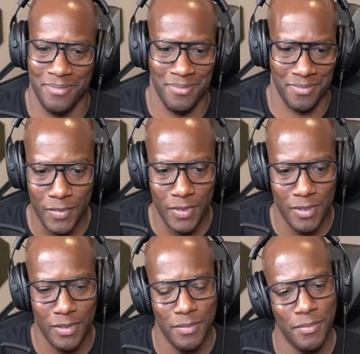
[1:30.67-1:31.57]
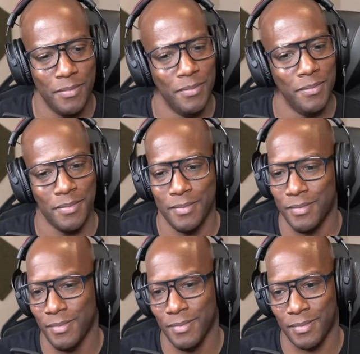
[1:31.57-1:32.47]

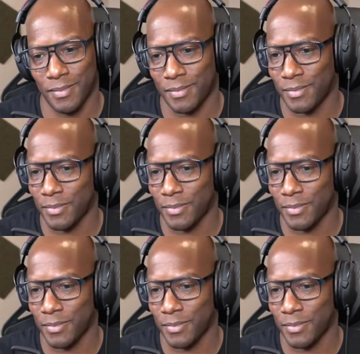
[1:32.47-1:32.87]
Nobody speaks.